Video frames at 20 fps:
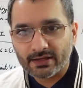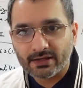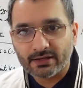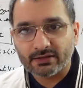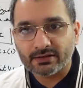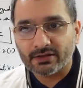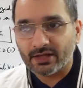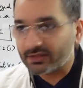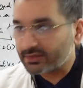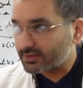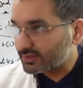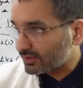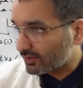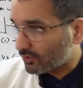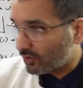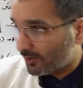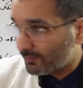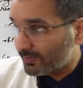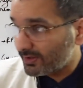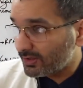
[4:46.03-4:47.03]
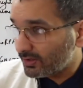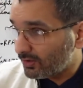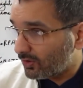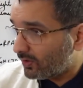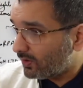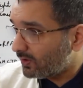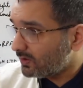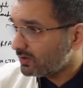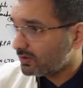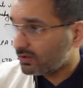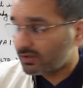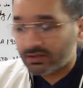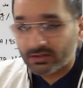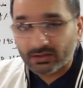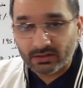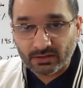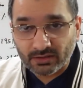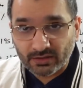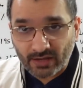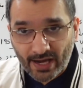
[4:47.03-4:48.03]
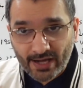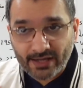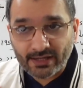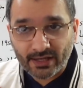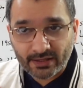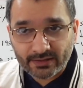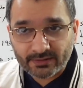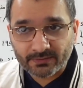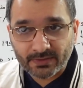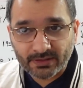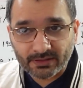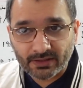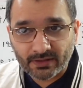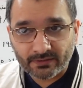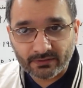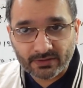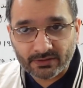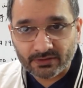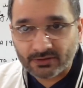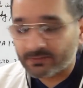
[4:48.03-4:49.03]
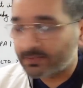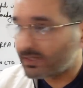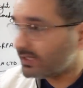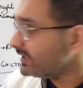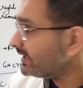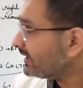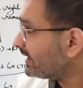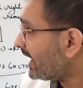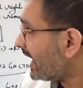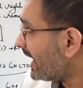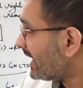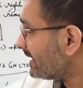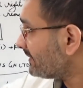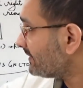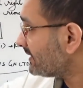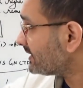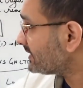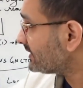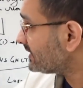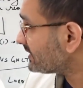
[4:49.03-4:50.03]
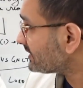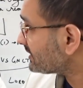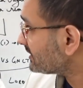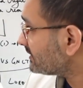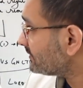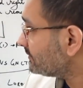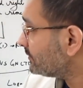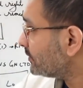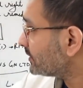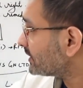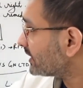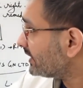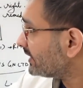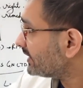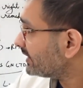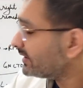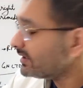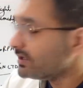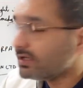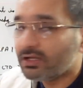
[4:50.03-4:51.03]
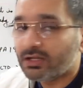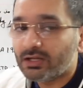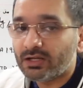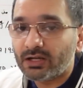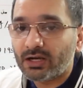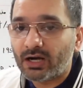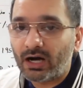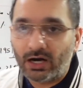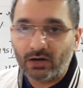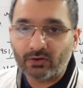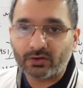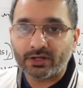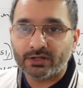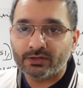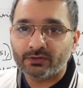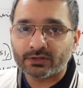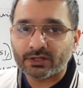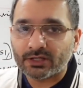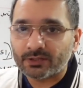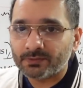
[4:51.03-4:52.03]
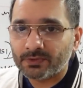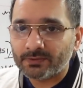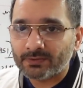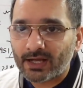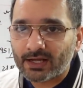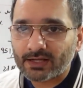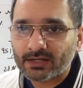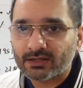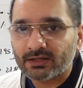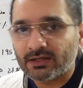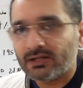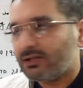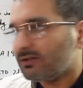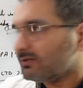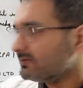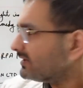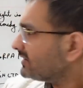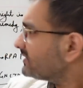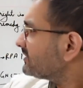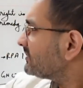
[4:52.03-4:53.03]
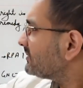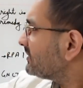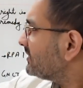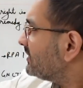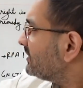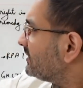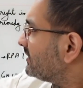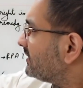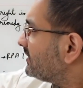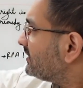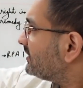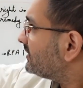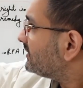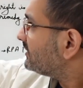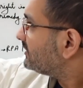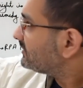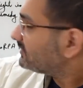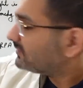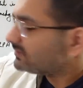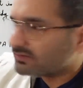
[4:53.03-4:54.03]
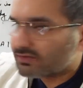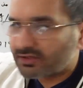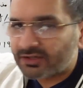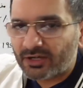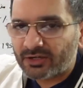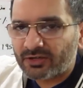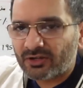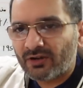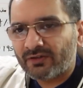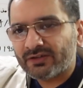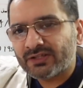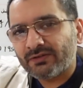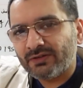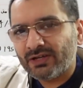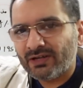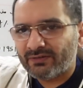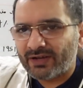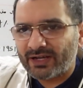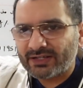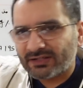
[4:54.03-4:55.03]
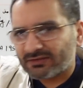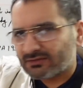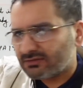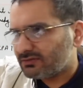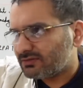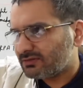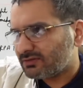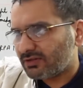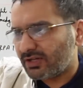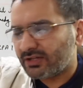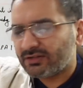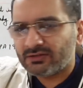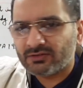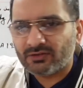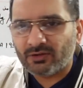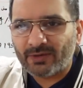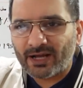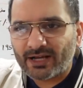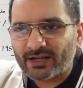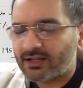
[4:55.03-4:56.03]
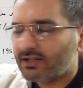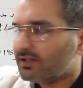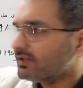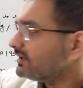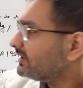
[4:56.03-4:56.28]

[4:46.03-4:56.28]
That's a common law, right, that has been given to me. I am a registered voter here. How can you turn me back? But returning officer William White said, hey, go back.